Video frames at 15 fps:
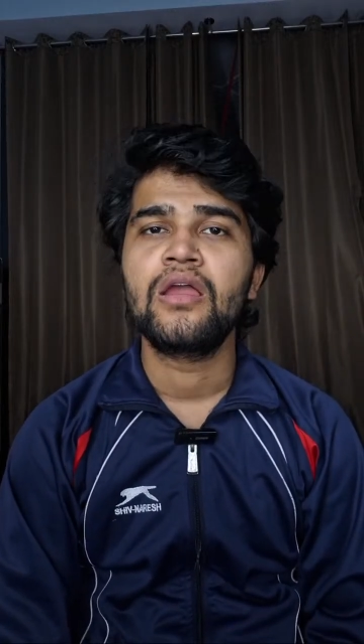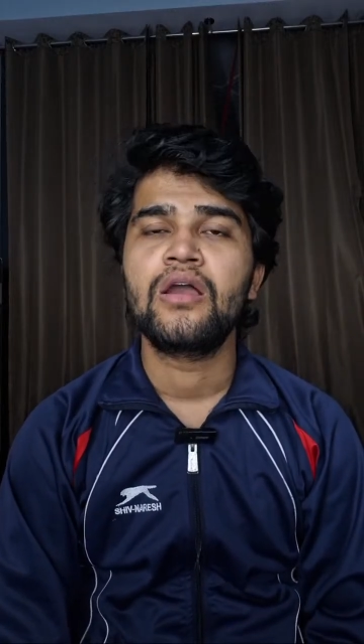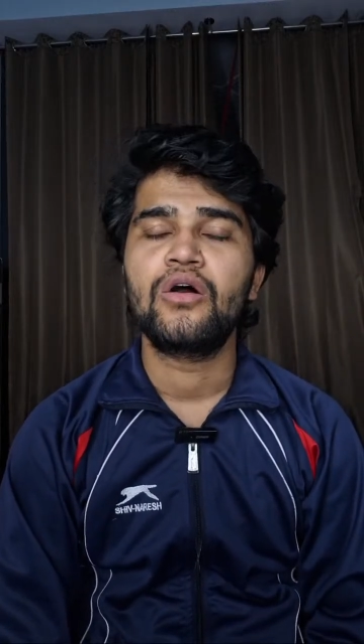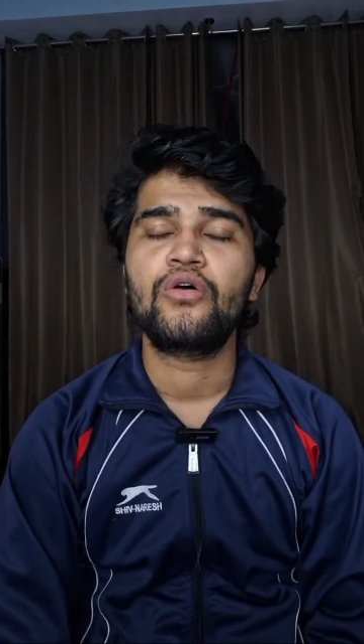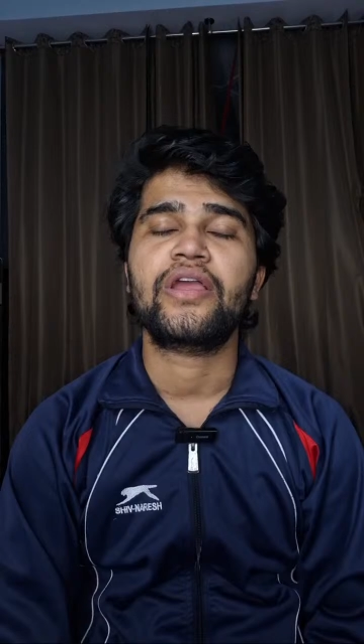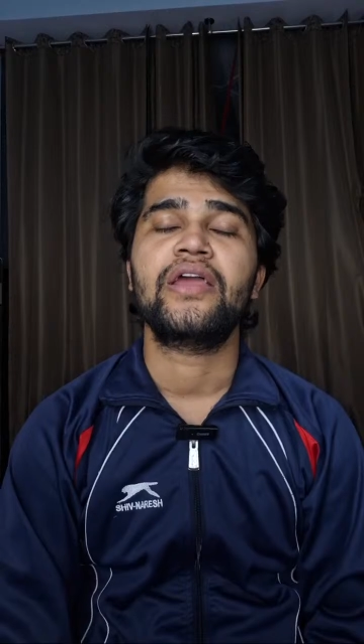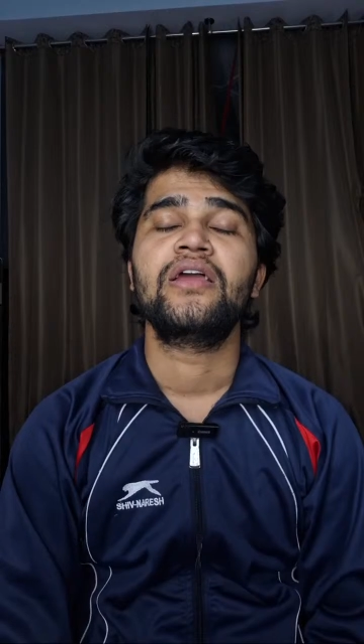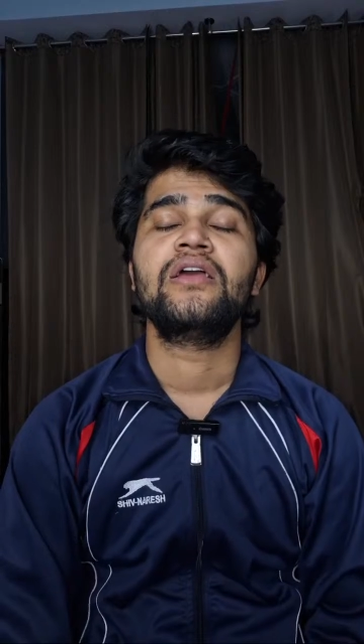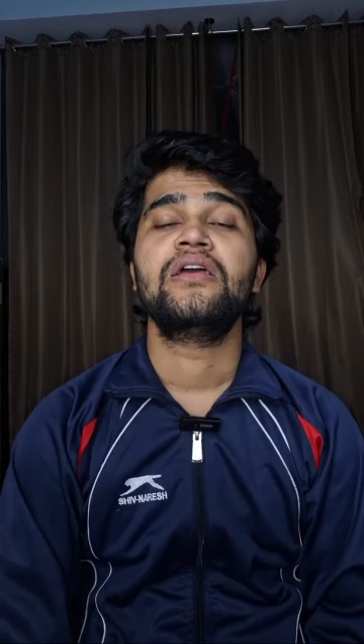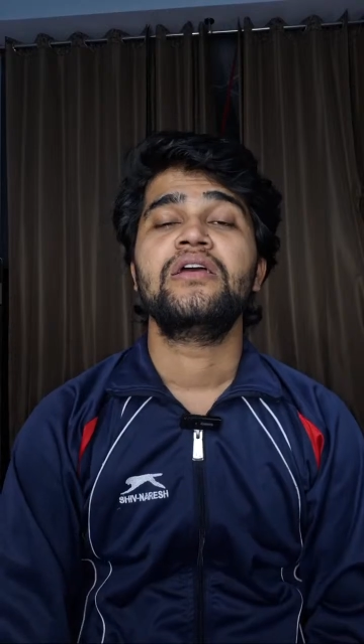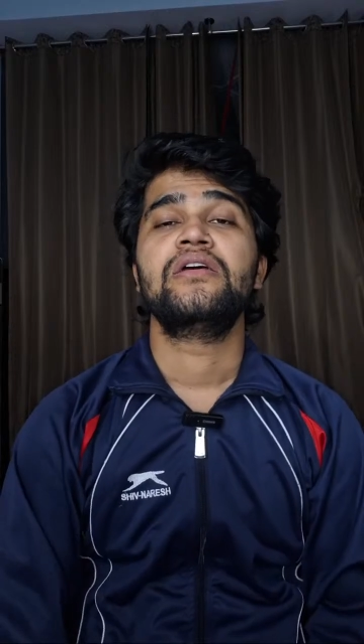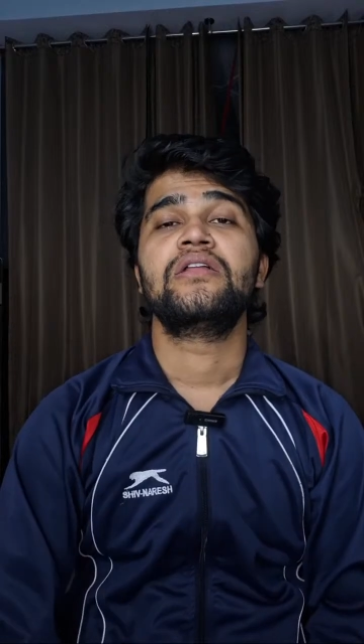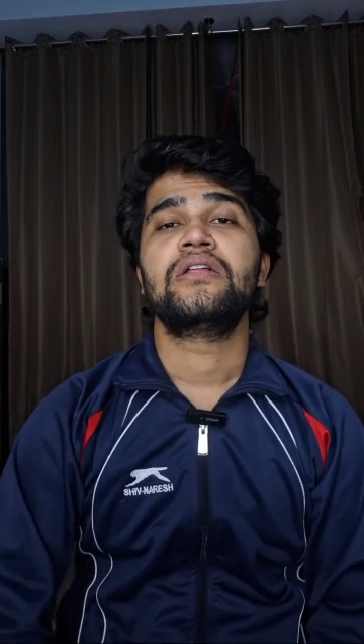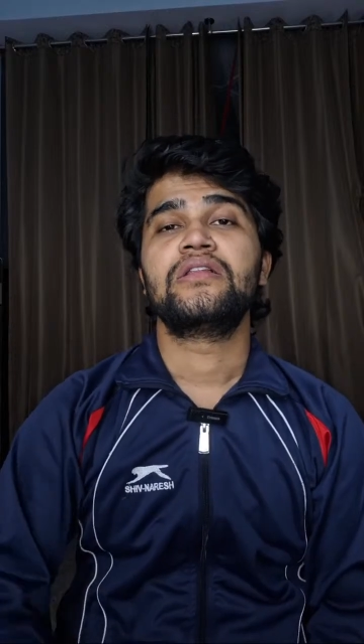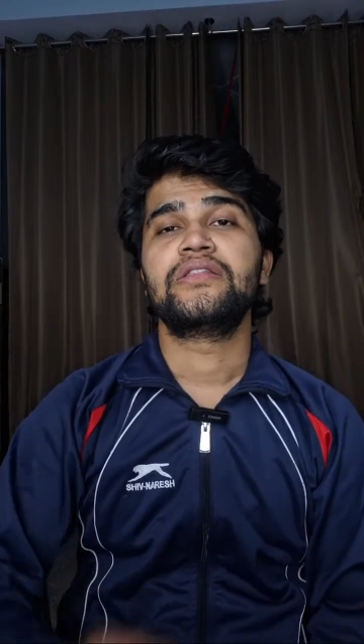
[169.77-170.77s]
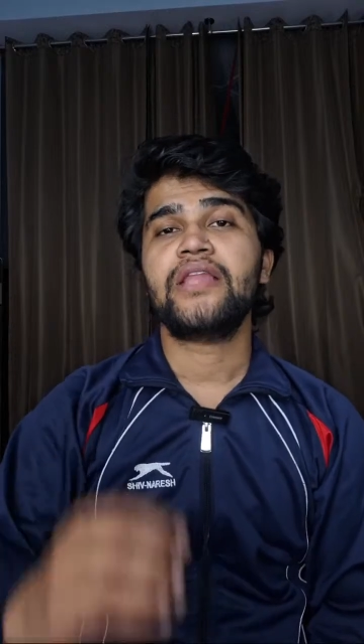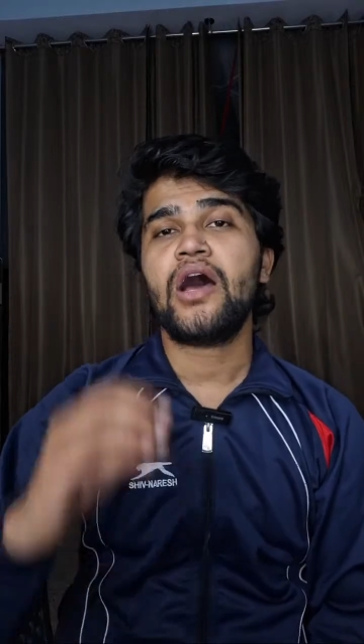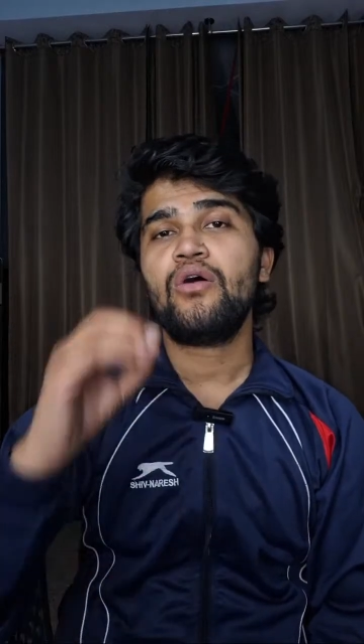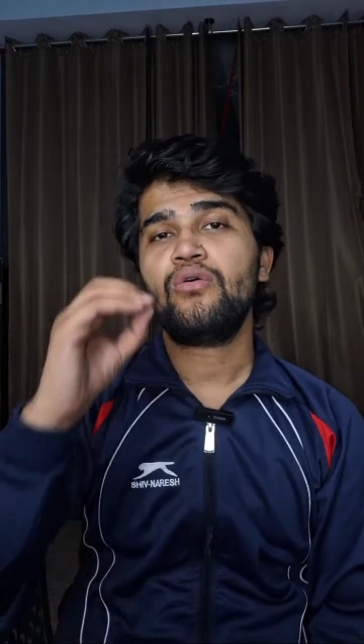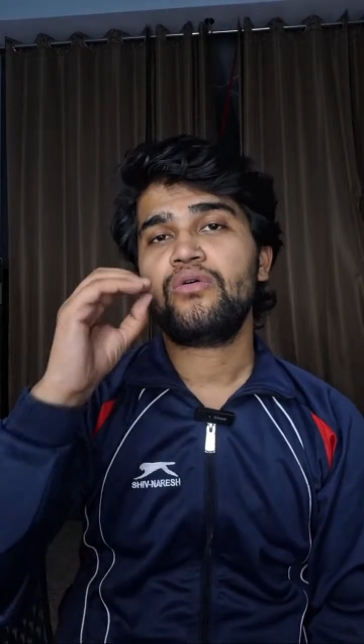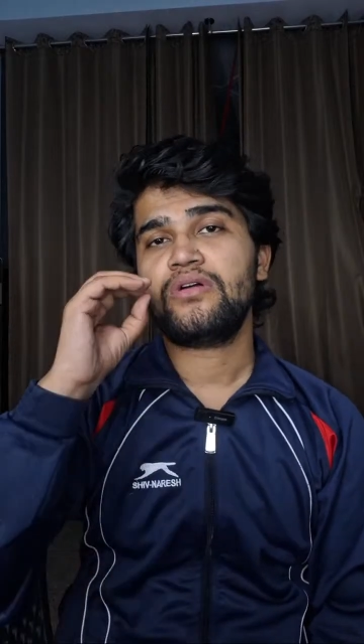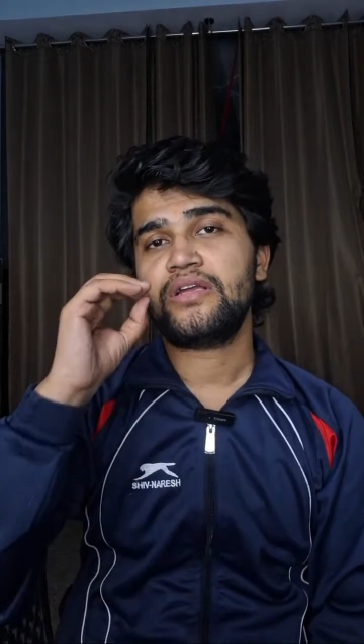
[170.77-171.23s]
Okay,
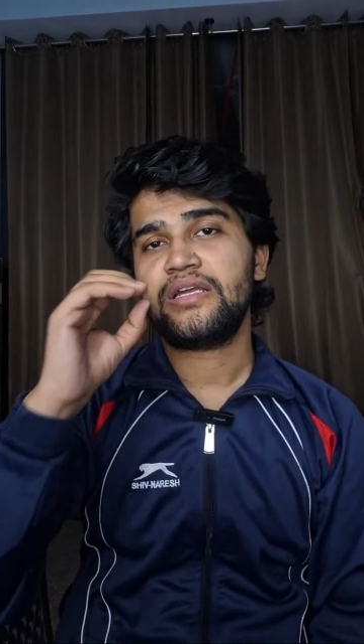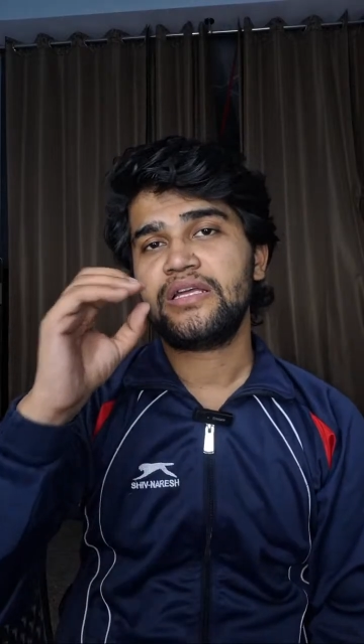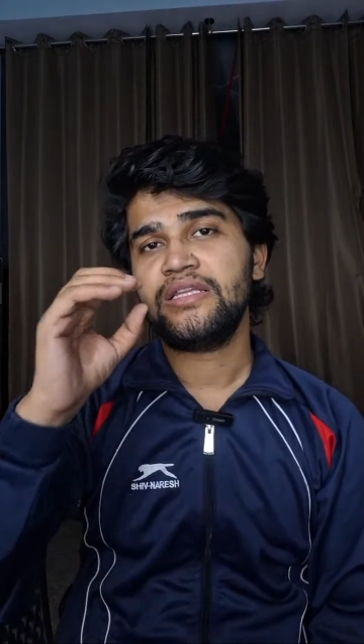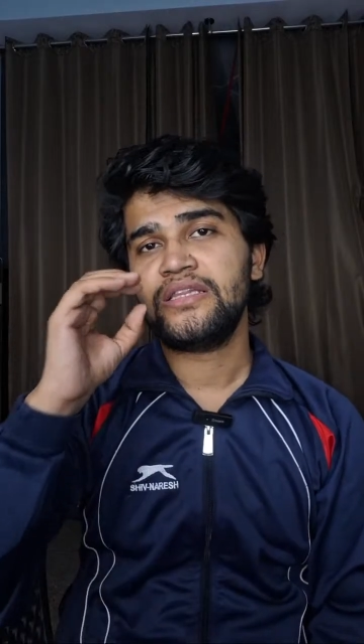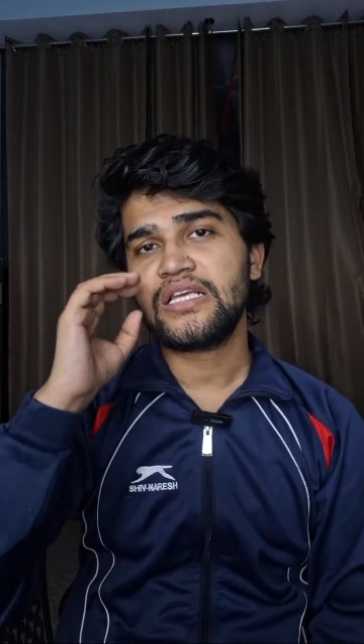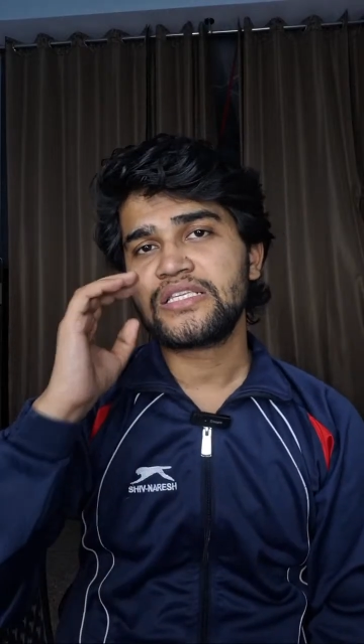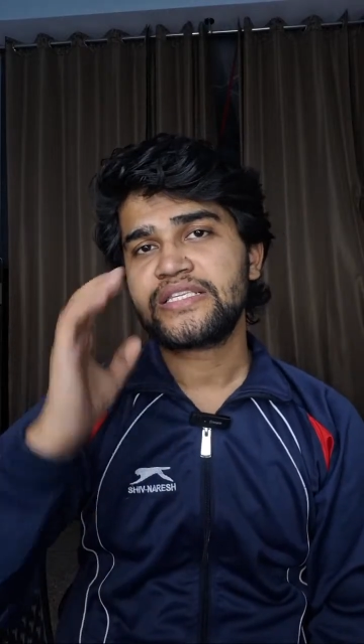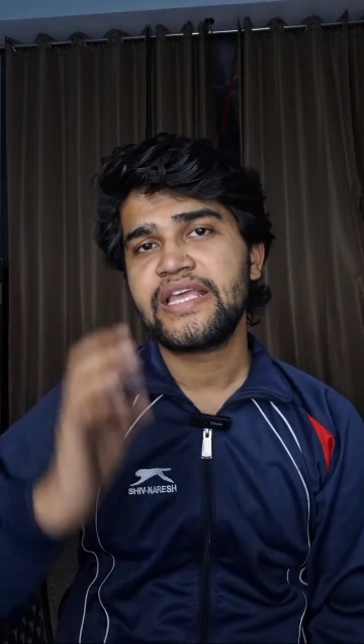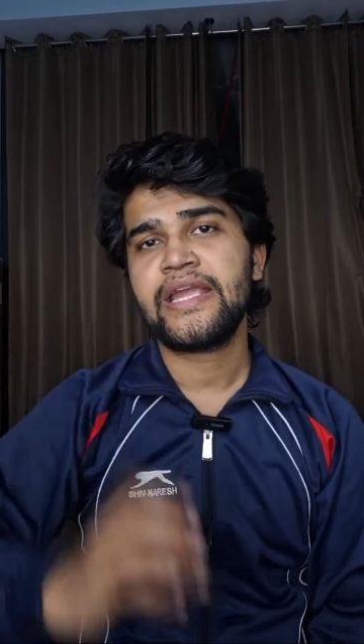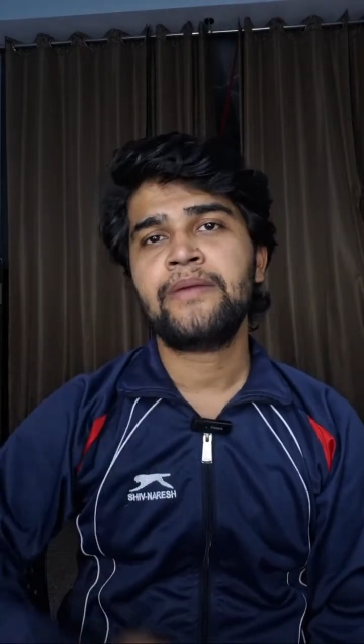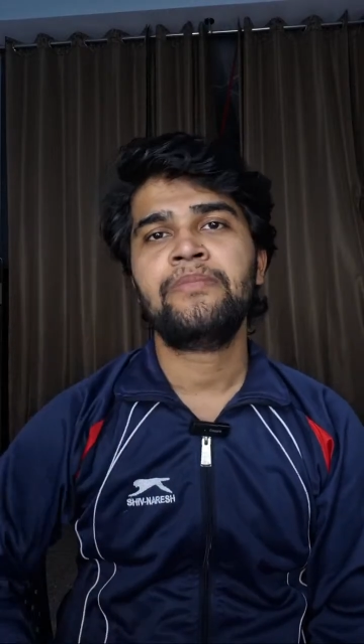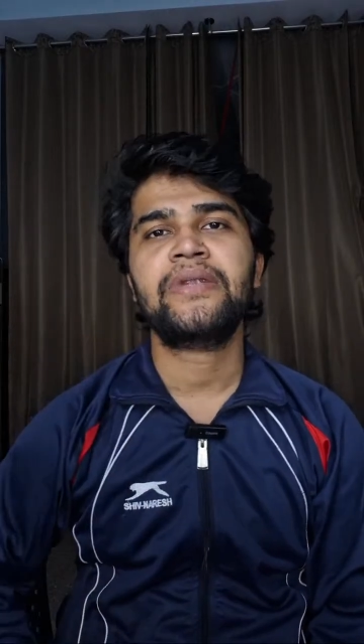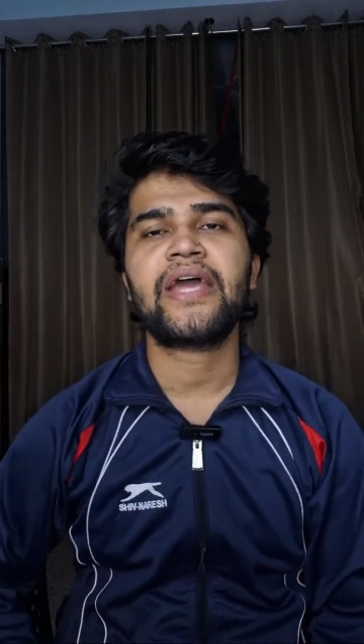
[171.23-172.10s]
now in the same